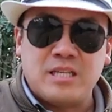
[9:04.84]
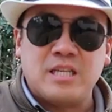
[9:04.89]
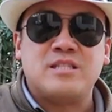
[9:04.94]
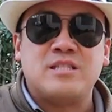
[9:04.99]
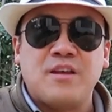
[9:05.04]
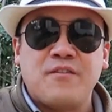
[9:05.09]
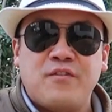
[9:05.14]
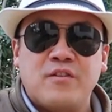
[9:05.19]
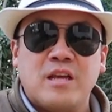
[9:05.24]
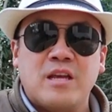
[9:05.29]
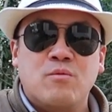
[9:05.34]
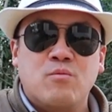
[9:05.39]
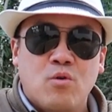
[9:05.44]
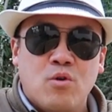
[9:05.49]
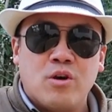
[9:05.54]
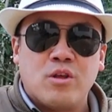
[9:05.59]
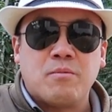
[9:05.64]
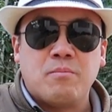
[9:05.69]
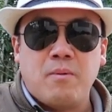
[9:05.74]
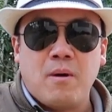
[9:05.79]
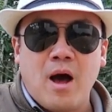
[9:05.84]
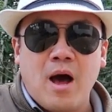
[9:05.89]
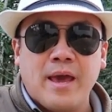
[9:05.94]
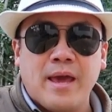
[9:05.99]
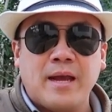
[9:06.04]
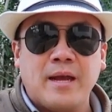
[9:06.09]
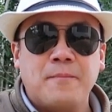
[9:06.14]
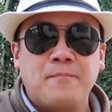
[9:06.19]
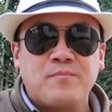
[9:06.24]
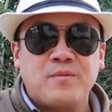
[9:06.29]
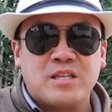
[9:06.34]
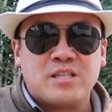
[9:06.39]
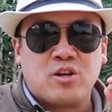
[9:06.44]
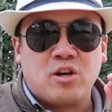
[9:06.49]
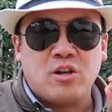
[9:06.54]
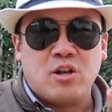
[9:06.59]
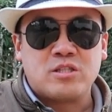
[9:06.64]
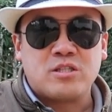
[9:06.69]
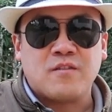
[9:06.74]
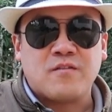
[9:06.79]
this is definitely worth buying.
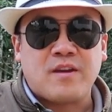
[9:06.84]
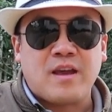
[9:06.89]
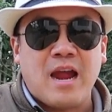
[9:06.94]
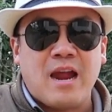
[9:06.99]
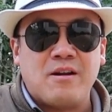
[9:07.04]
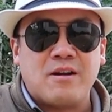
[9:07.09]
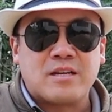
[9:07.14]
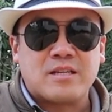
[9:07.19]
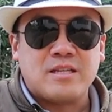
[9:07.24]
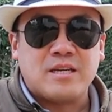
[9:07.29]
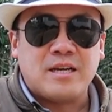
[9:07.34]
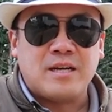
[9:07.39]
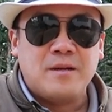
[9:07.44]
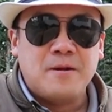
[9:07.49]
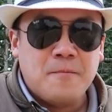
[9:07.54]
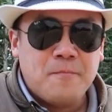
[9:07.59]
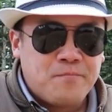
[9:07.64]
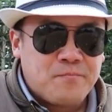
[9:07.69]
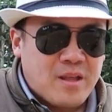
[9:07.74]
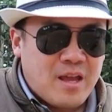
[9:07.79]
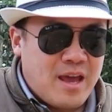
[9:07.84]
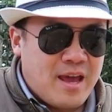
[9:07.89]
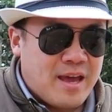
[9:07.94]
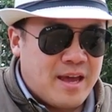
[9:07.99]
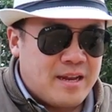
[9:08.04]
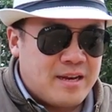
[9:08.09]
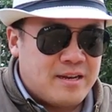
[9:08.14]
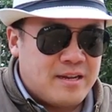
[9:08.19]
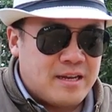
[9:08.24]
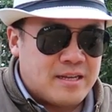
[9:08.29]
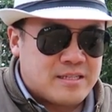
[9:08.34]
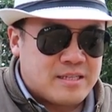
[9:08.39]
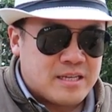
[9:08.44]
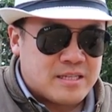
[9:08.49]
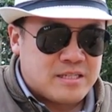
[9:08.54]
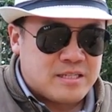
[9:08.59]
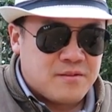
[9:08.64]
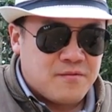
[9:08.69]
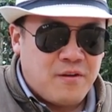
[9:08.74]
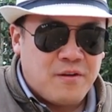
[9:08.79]
It's got lots of character and
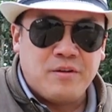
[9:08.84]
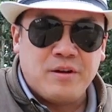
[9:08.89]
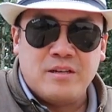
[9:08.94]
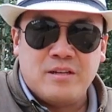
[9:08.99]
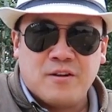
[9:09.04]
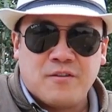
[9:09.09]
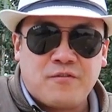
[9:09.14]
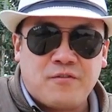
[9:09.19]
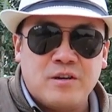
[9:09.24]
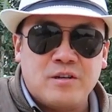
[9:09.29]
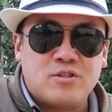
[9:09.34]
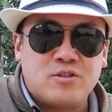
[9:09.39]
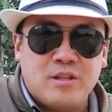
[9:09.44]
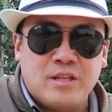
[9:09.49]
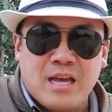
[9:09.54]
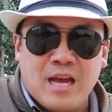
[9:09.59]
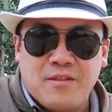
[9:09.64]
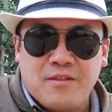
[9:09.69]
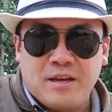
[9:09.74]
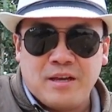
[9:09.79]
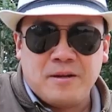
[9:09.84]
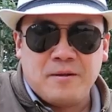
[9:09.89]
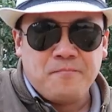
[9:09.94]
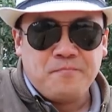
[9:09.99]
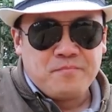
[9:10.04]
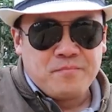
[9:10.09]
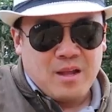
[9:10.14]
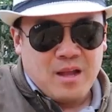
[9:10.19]
it's very different to the other